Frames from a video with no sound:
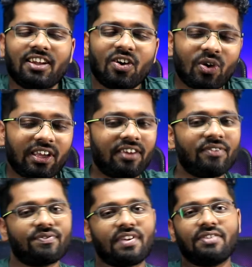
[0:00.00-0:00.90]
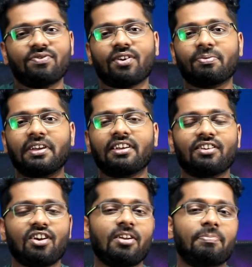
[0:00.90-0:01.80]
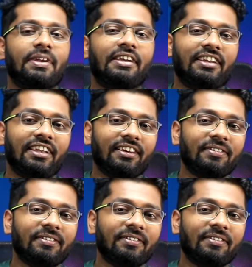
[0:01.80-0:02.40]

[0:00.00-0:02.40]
Okay, fine for me, not a big deal.